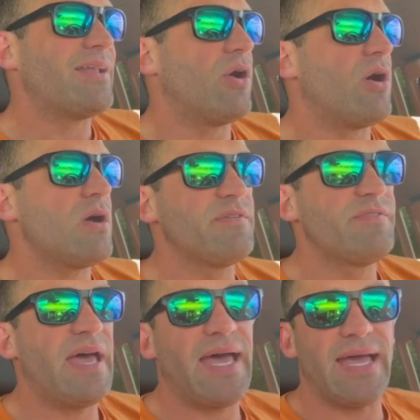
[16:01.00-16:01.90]
all of
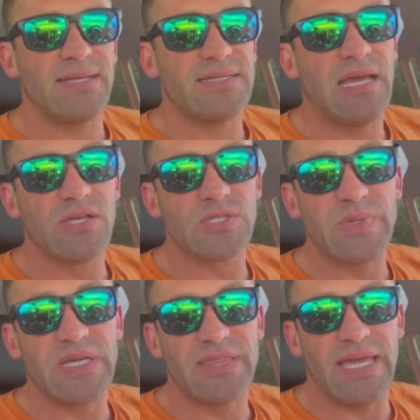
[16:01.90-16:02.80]
that tells
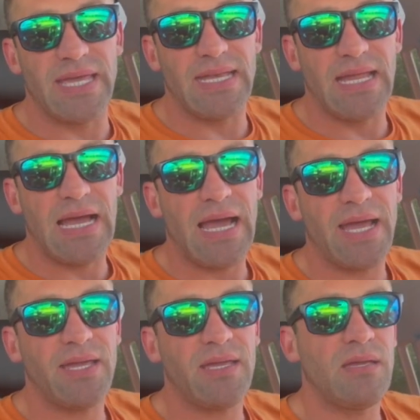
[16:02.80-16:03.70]
me that
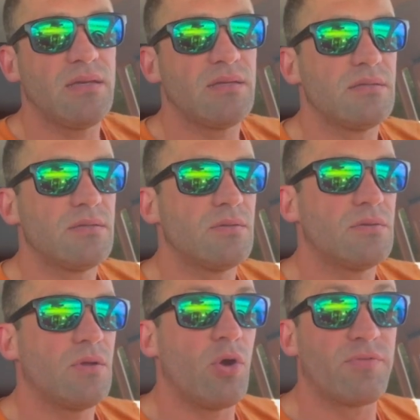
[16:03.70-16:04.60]
I
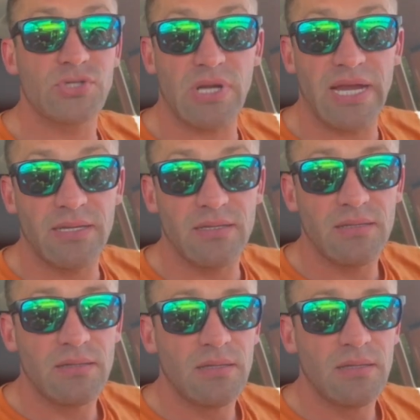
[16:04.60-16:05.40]
overtrained,